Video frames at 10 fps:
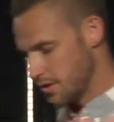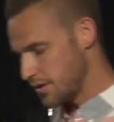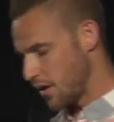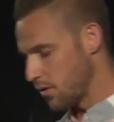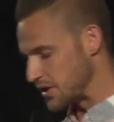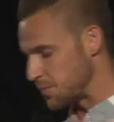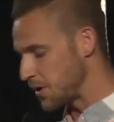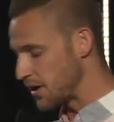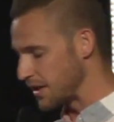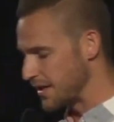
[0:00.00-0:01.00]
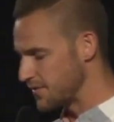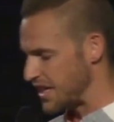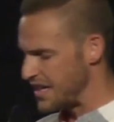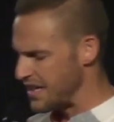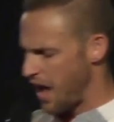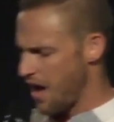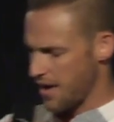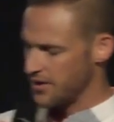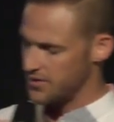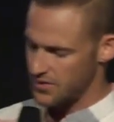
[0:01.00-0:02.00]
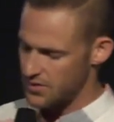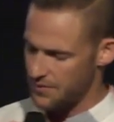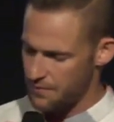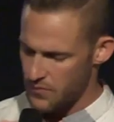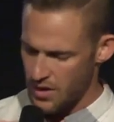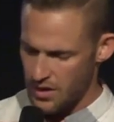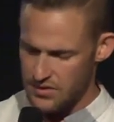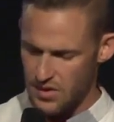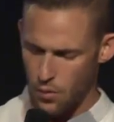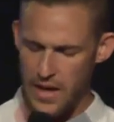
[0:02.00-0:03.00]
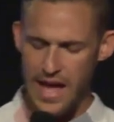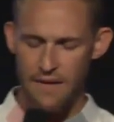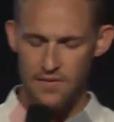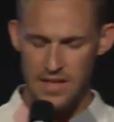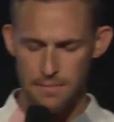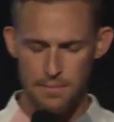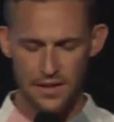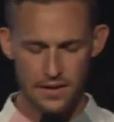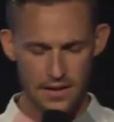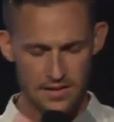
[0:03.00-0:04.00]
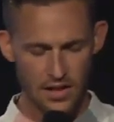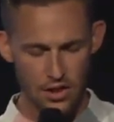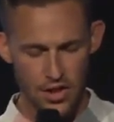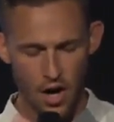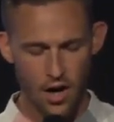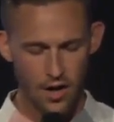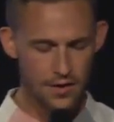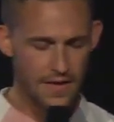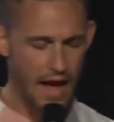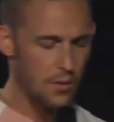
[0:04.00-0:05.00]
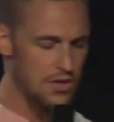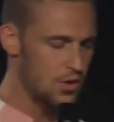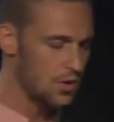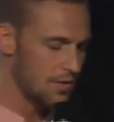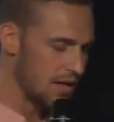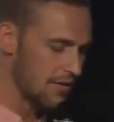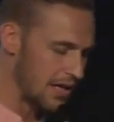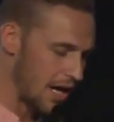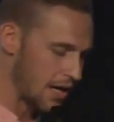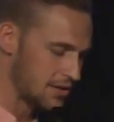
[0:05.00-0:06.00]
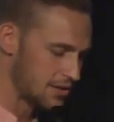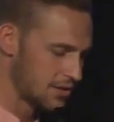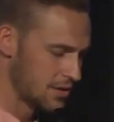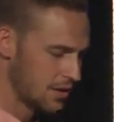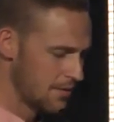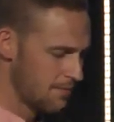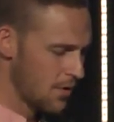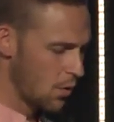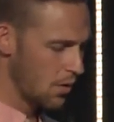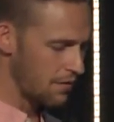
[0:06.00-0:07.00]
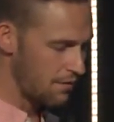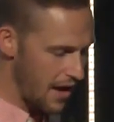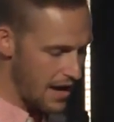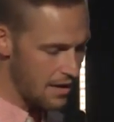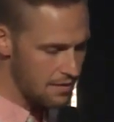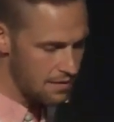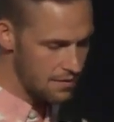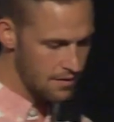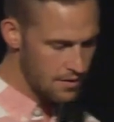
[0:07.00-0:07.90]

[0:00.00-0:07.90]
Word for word: that the Holy Spirit lives in us. And so we have the ability to guard that which you have given us with faith